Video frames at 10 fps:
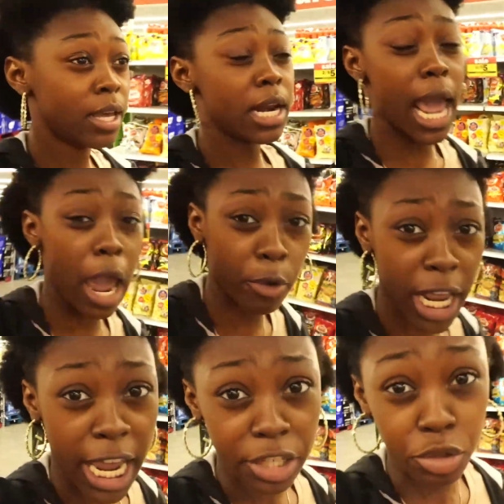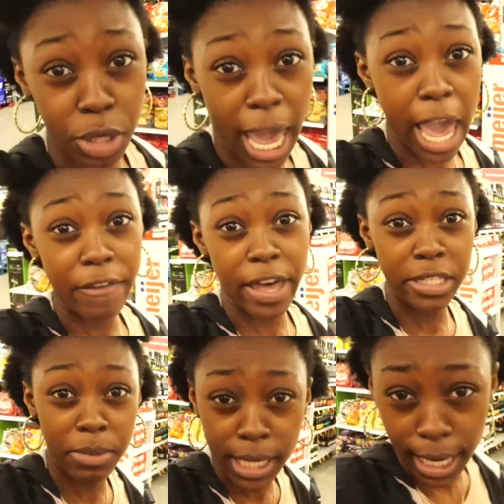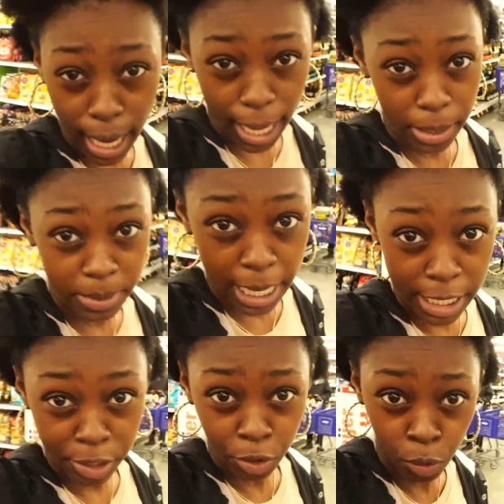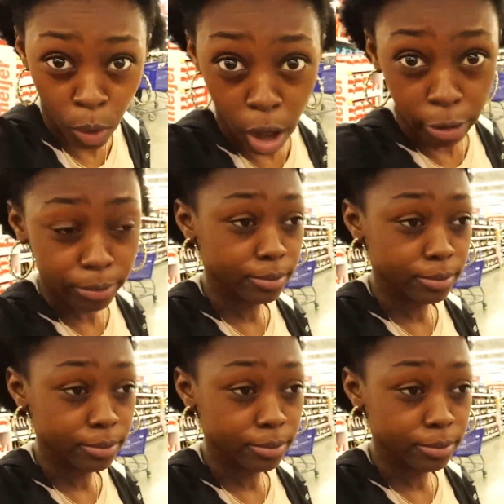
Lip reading: Nowadays, you can have as many items as you want.